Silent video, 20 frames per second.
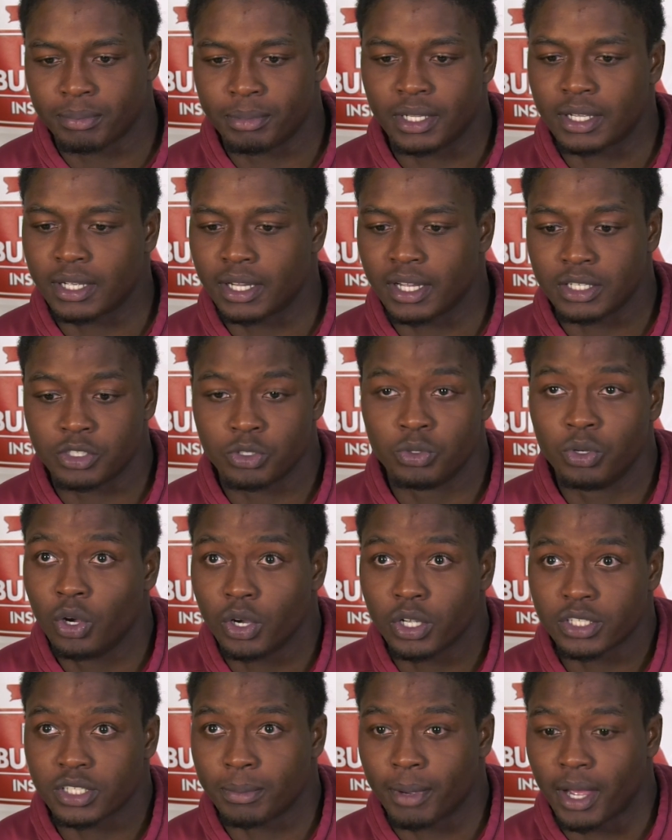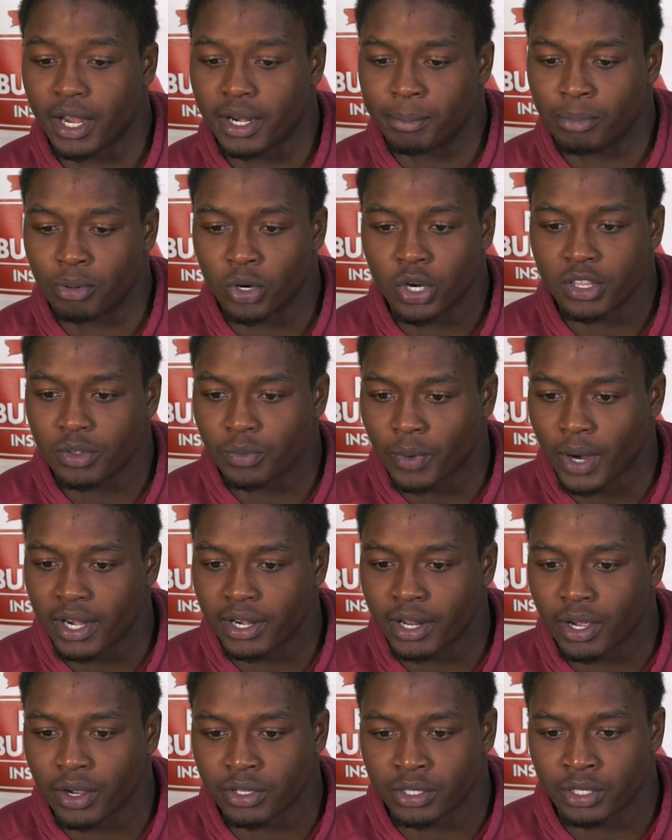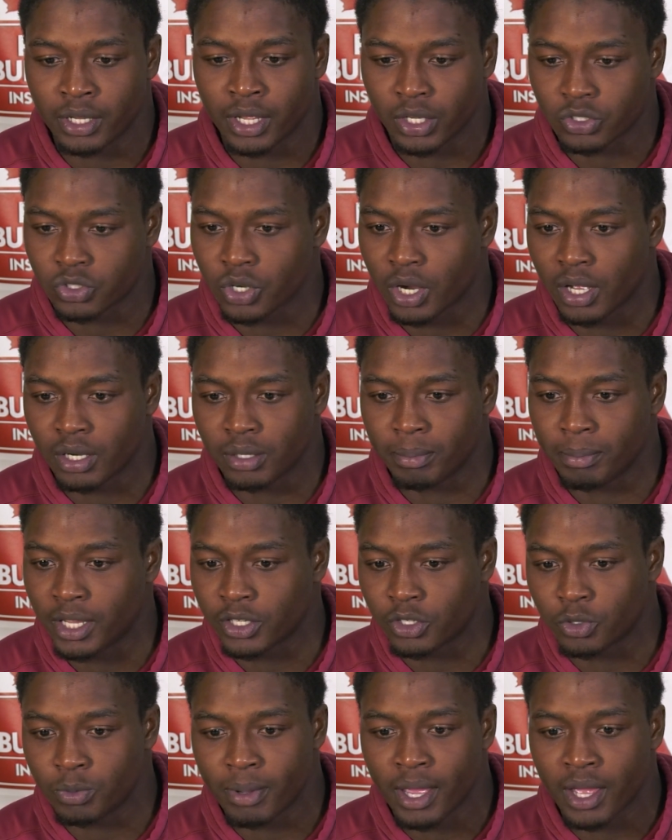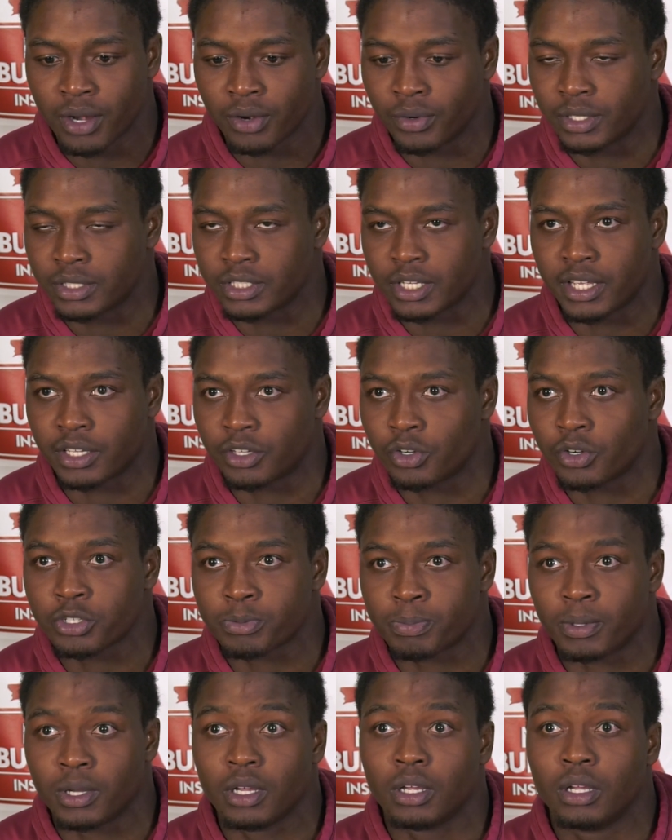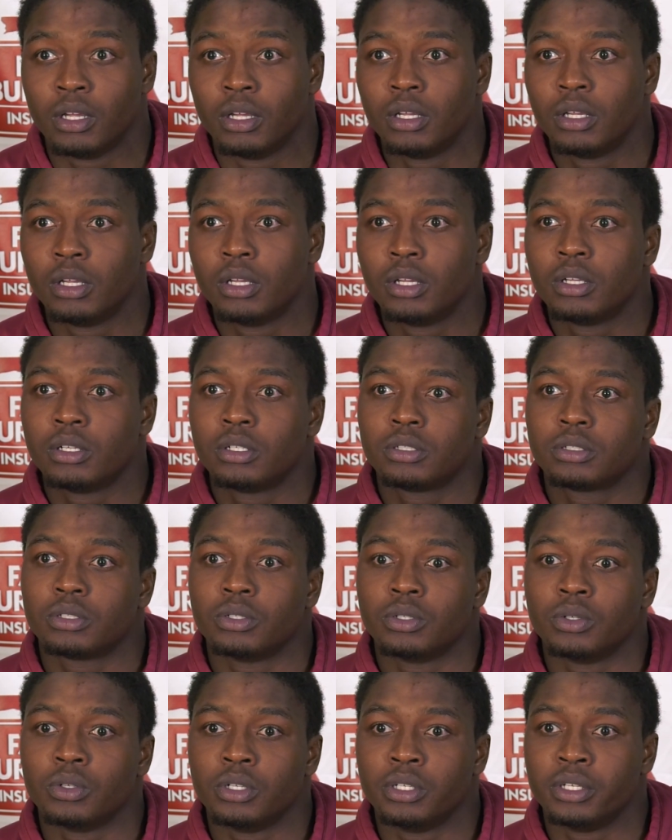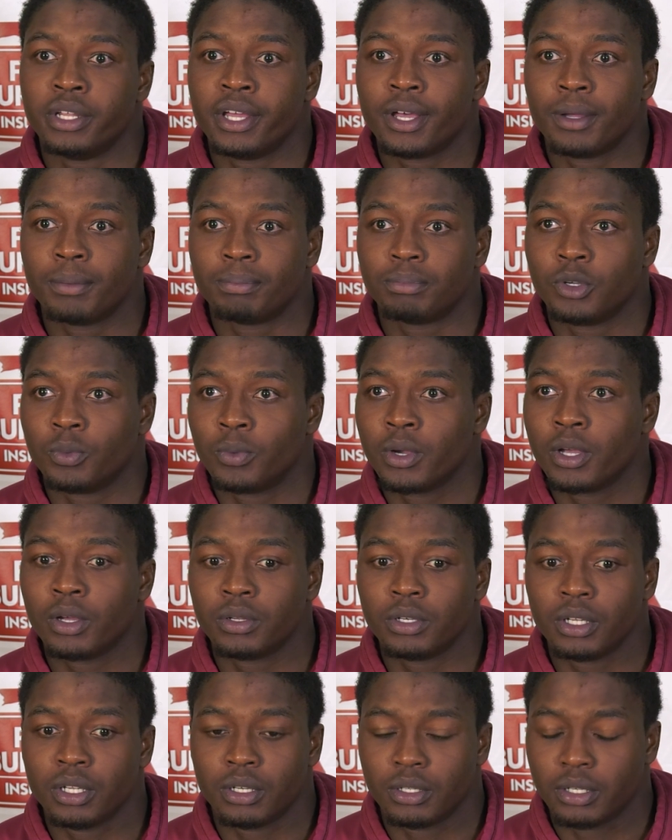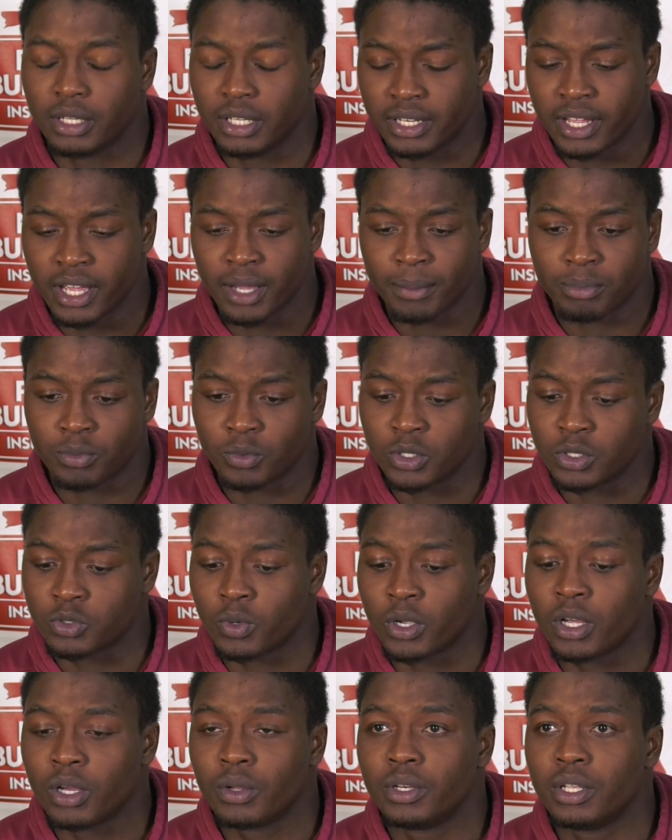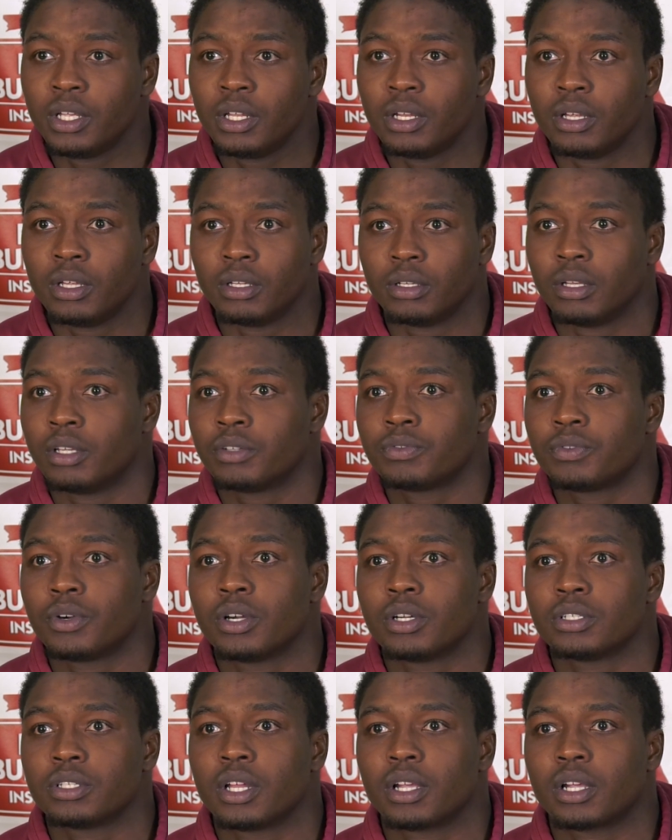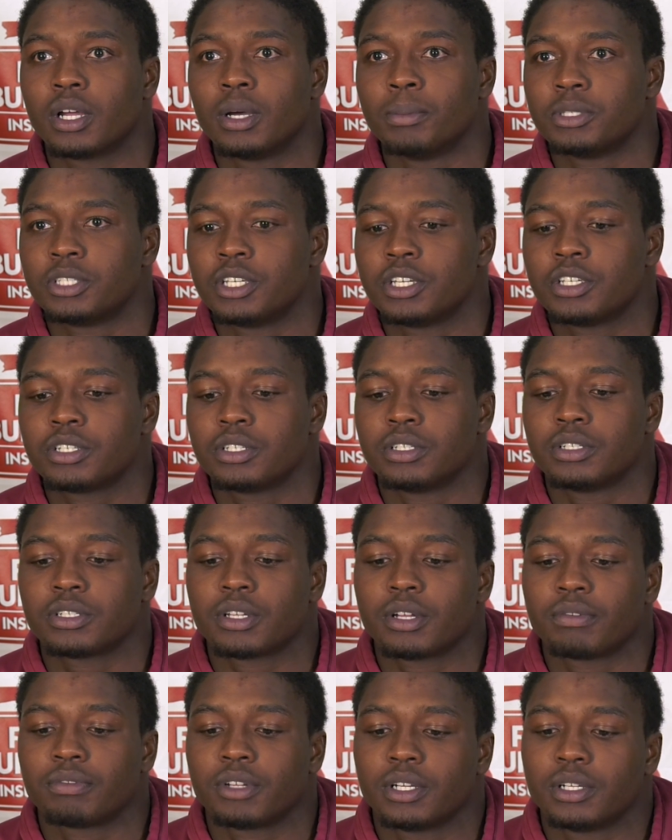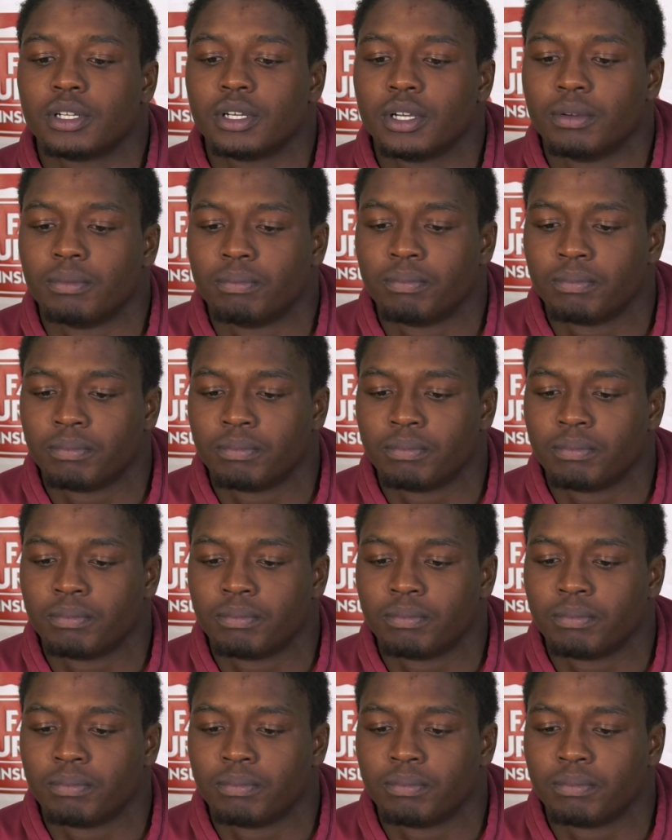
because you know it's somebody breathing right down your neck trying to make you better and take your spot. So the depth was well needed as far as like competition and stuff like that.